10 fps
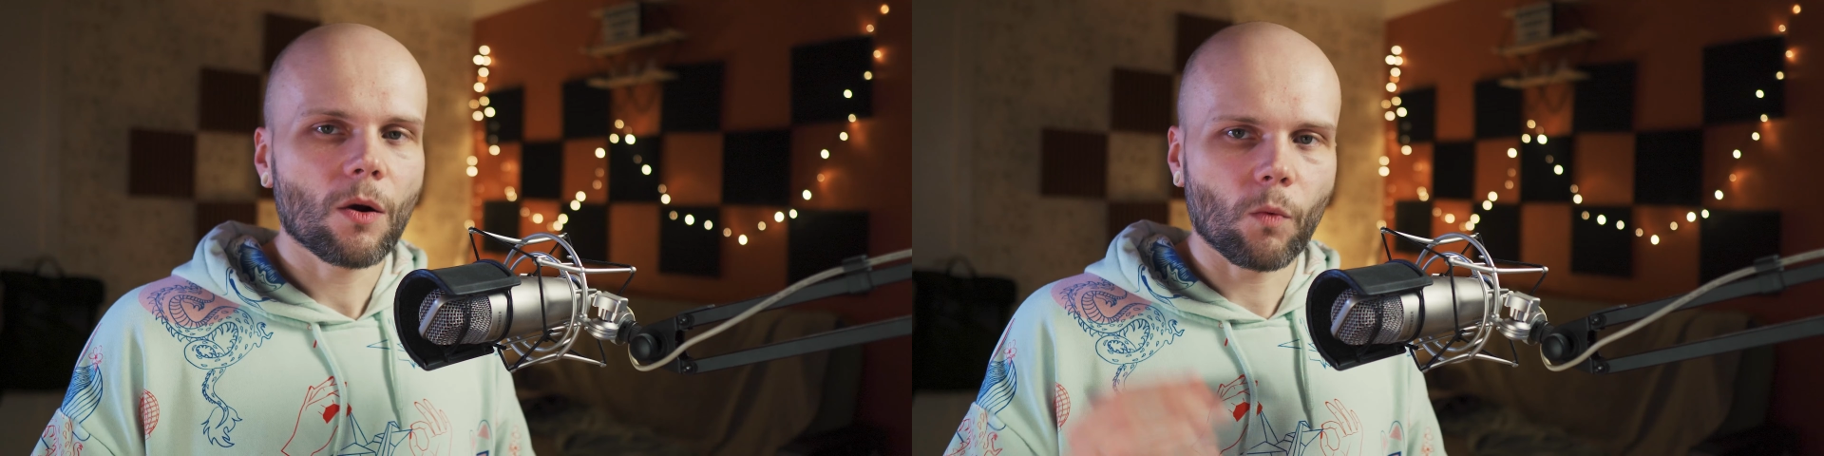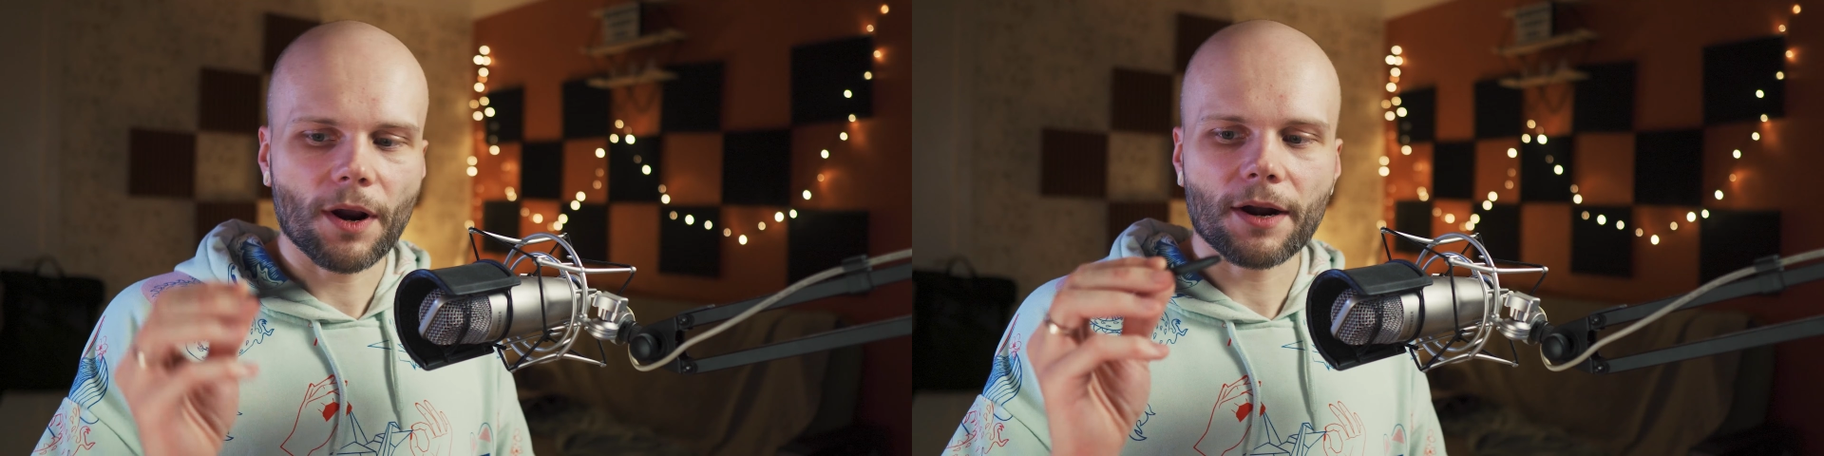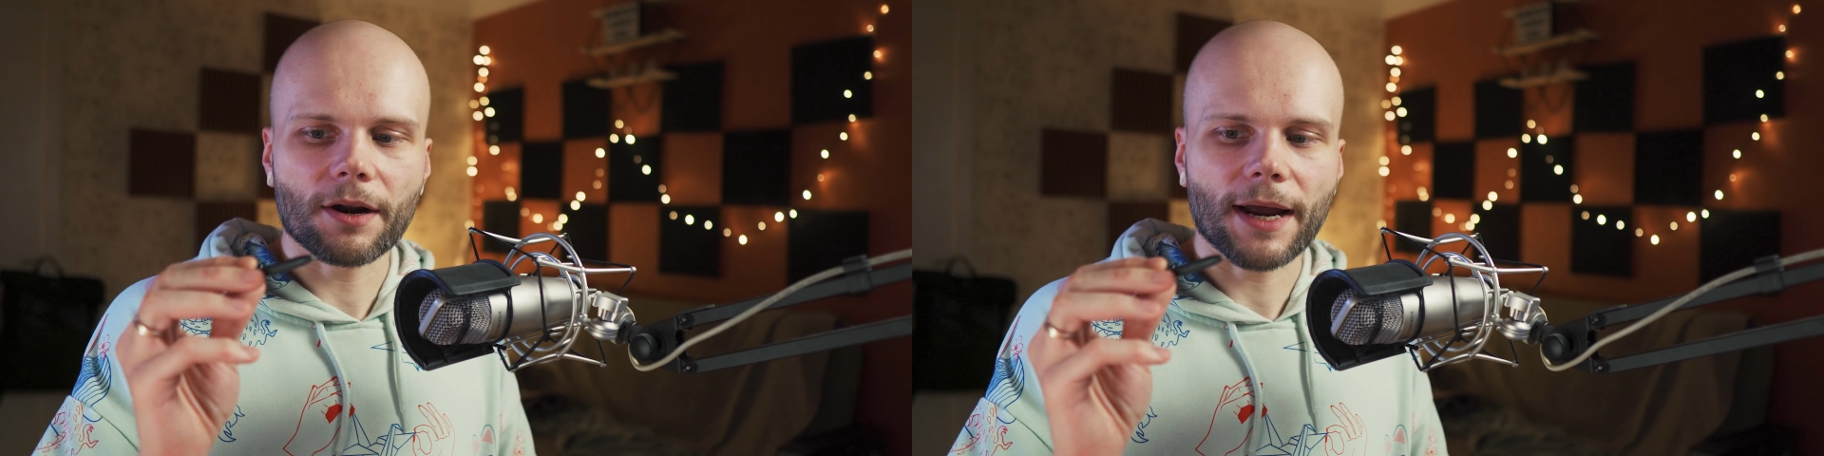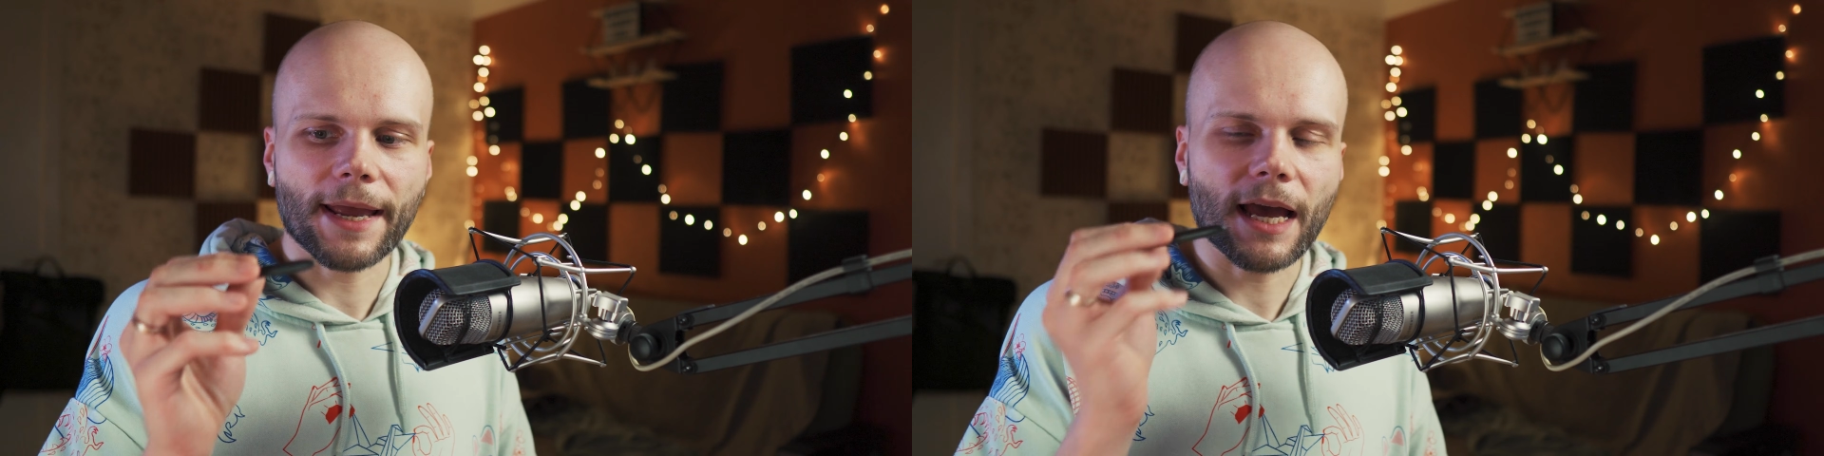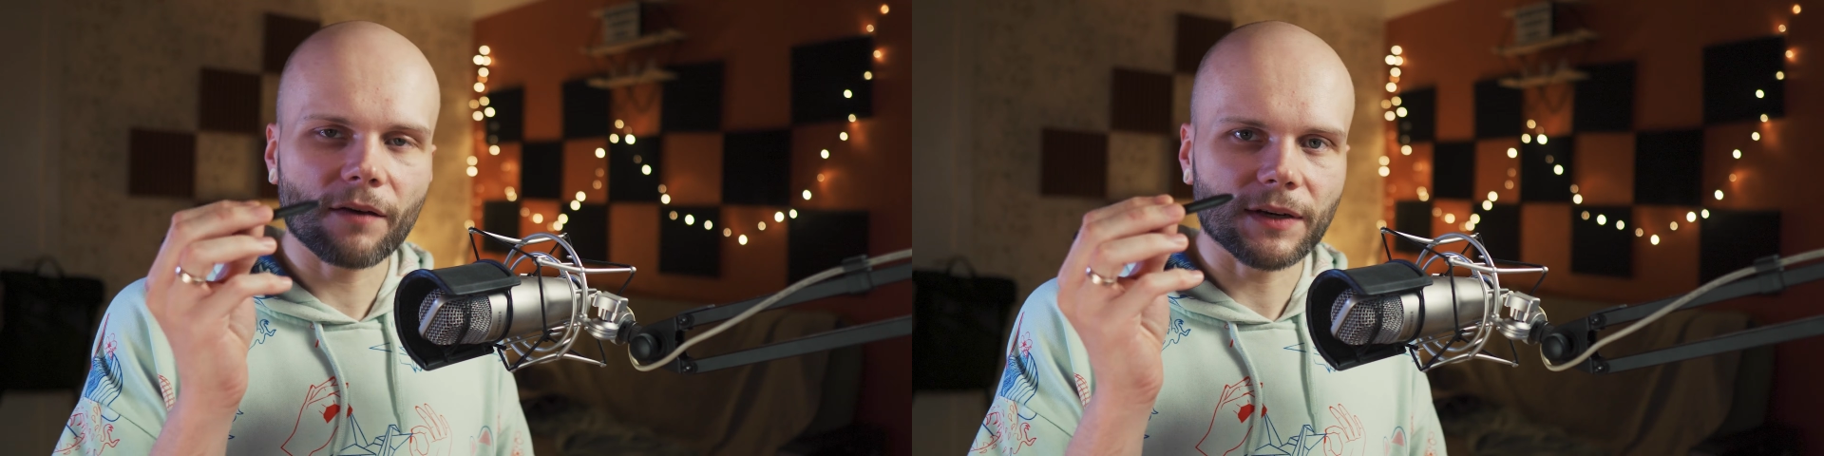where I
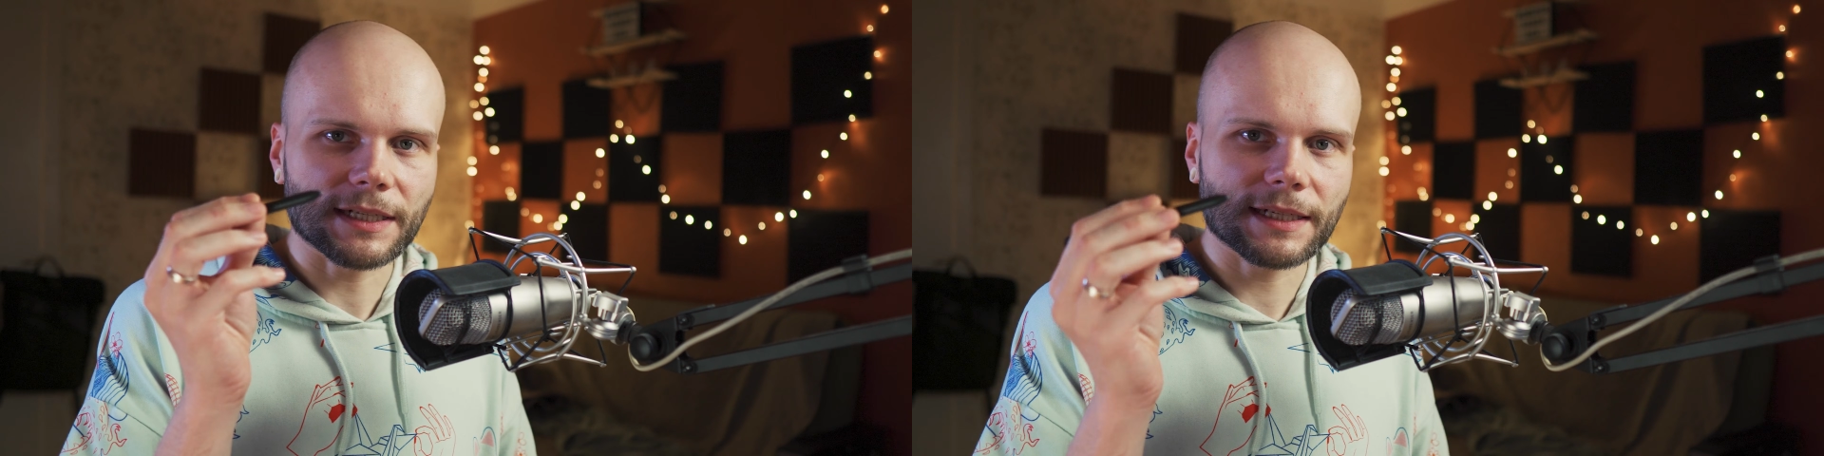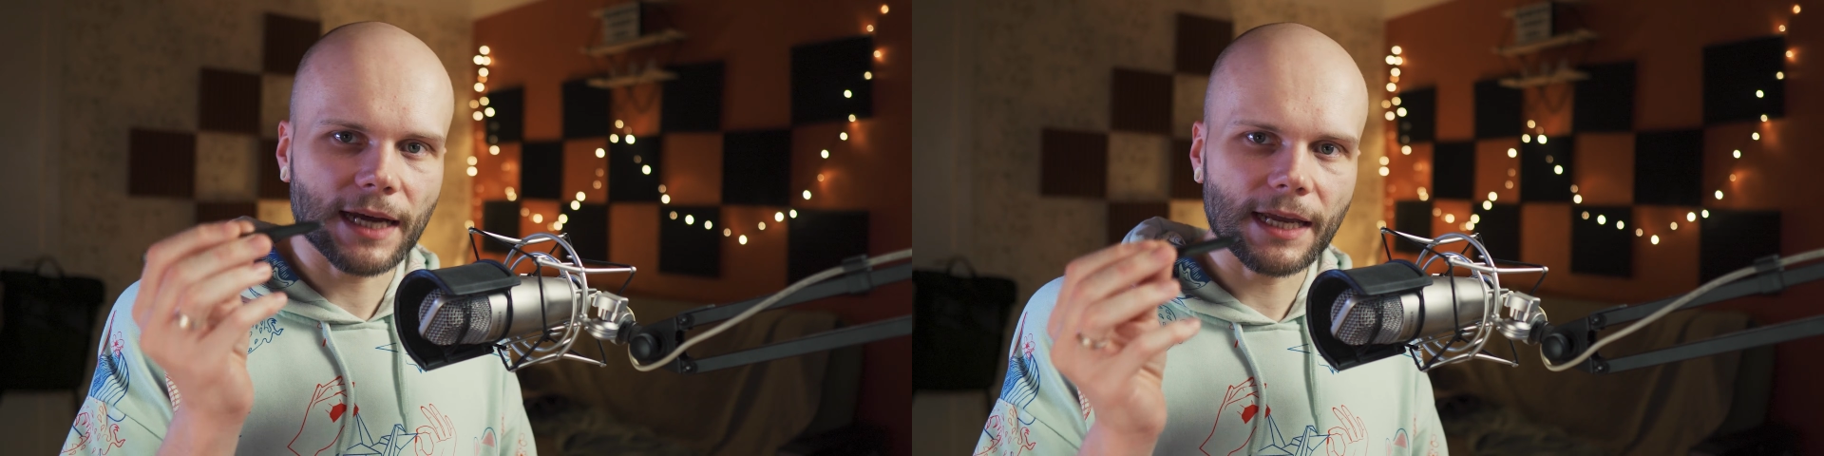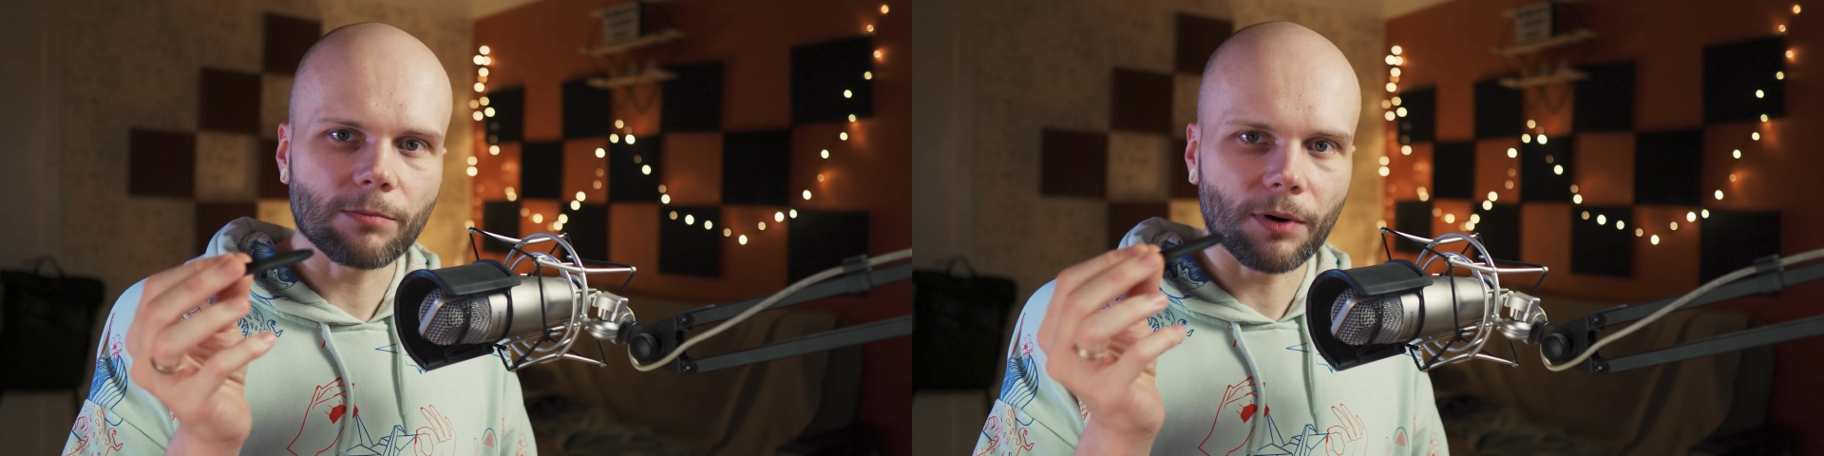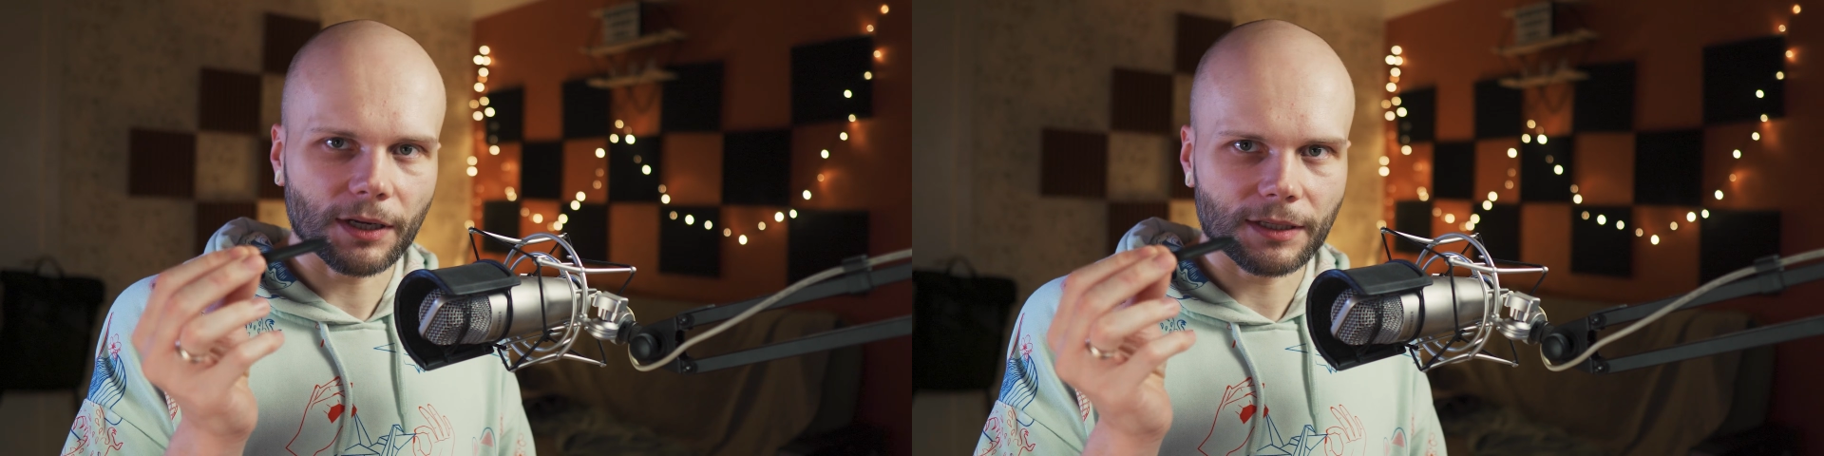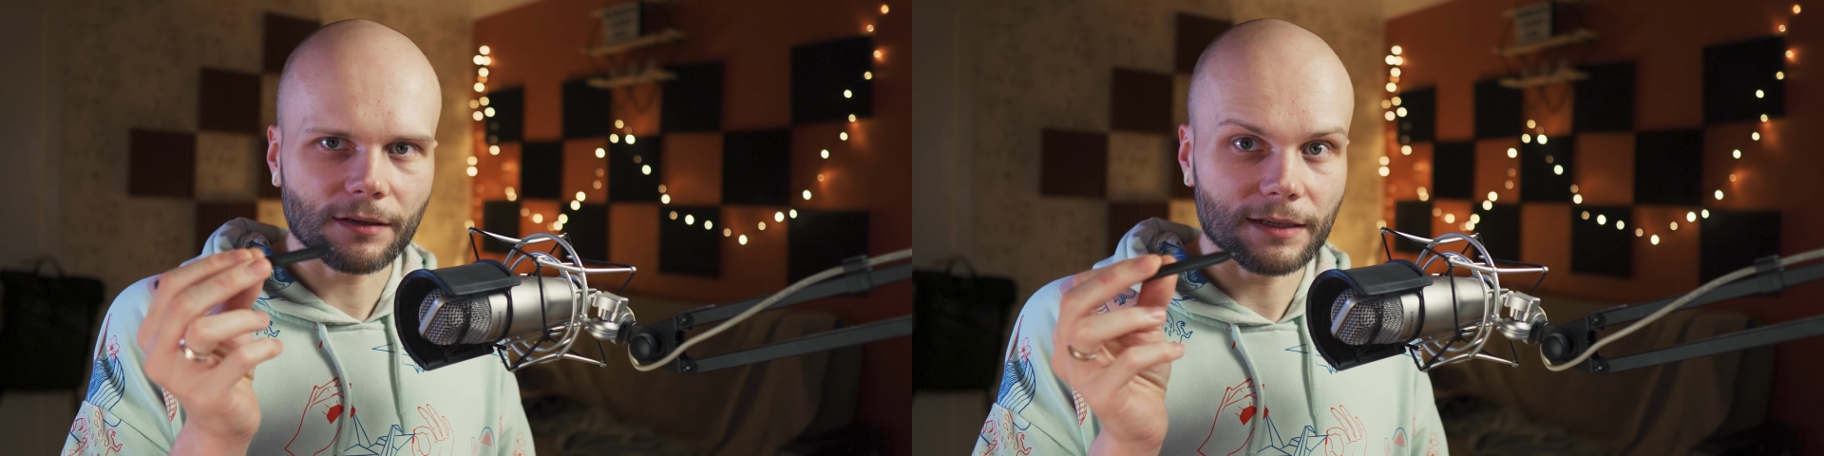have a side
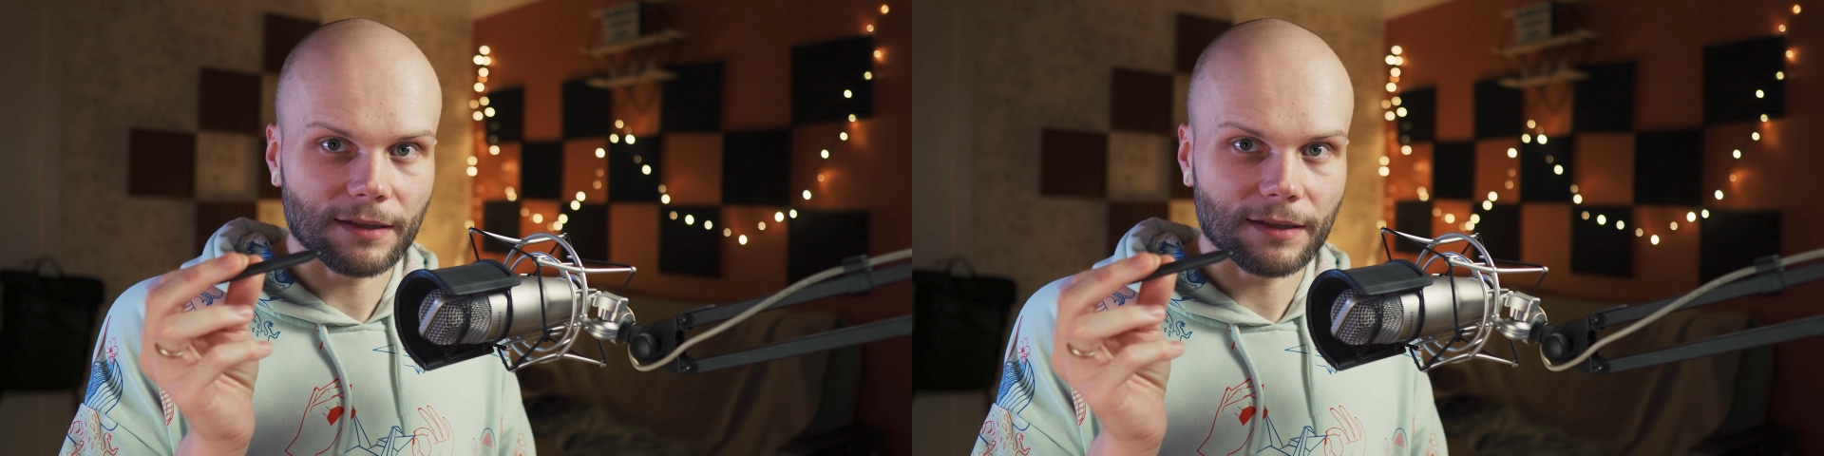button